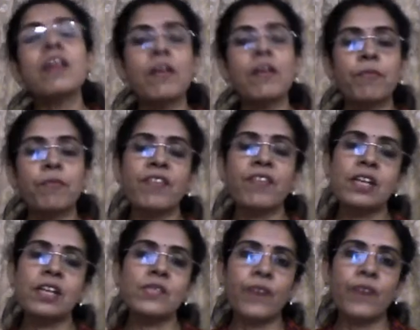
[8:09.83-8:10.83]

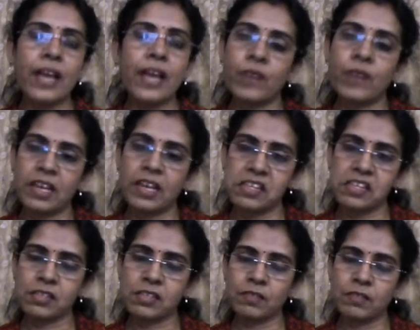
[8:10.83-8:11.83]
previous 5
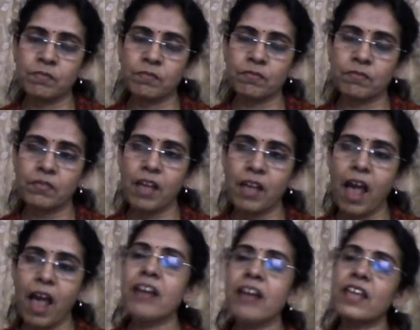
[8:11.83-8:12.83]
rights,
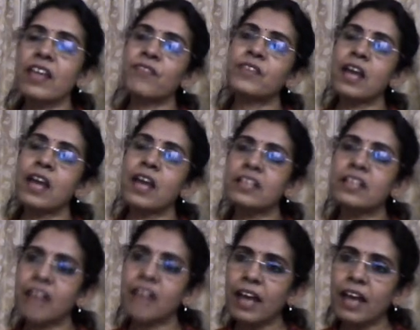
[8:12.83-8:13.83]
and if they are
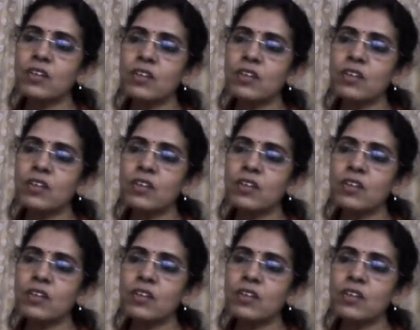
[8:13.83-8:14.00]
denied